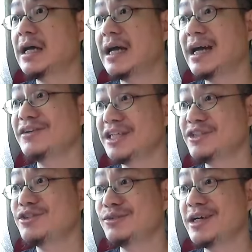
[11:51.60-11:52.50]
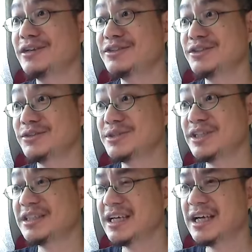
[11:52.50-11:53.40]
I'll teach you how to use
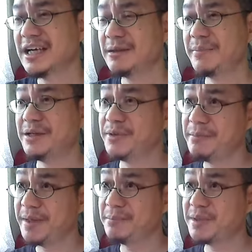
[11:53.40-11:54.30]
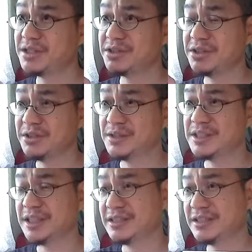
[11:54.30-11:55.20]
it. But remember to
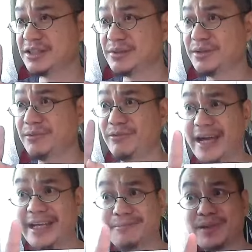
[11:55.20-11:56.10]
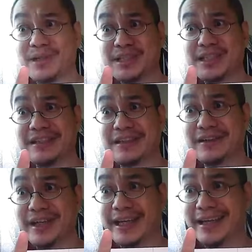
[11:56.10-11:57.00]
use it to the right person,
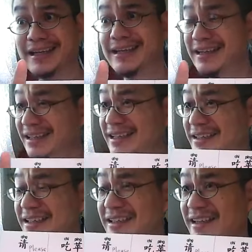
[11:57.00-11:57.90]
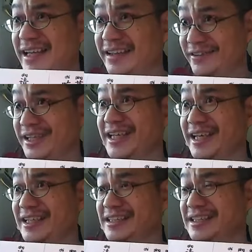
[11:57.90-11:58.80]
okay? Like your
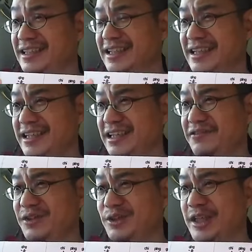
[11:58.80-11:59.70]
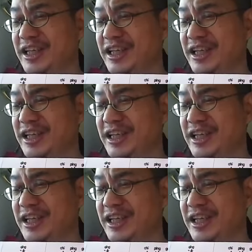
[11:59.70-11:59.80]
kid. If your